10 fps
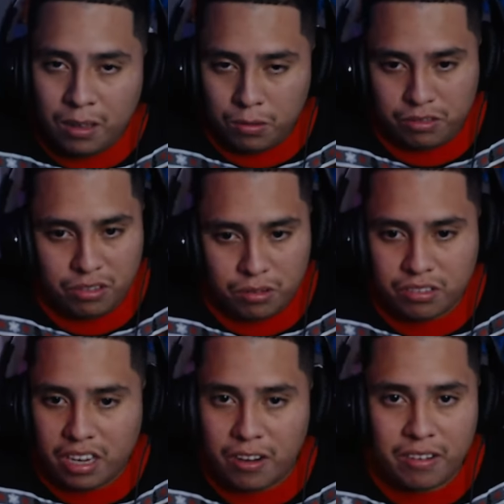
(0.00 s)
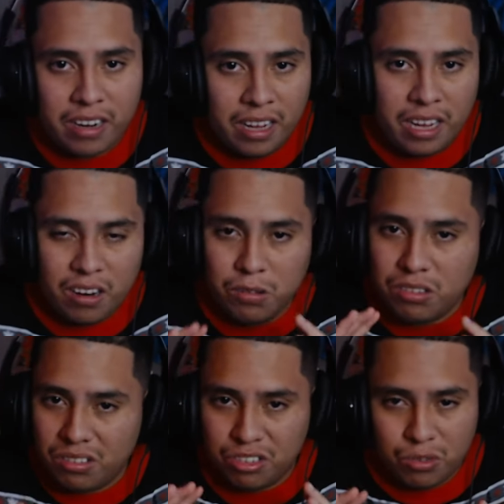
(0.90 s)
it was so scary. It was
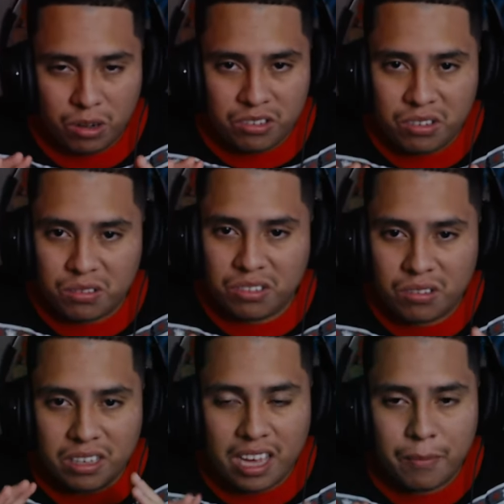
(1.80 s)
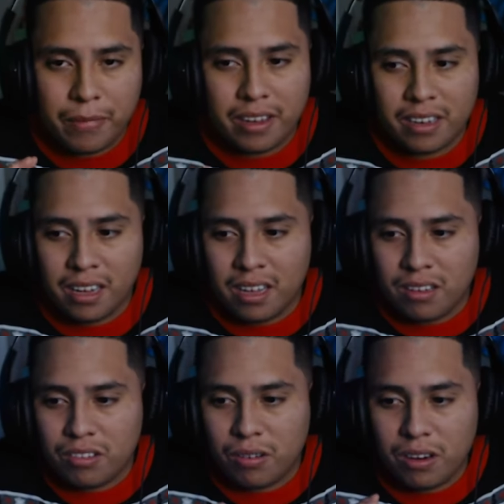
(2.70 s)
so short, too. So, yeah, man.
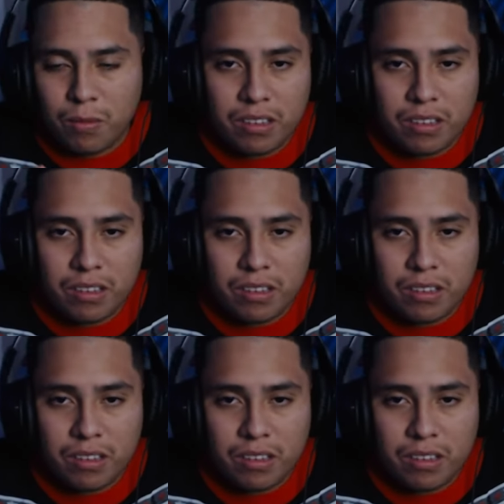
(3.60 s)
So, anyways,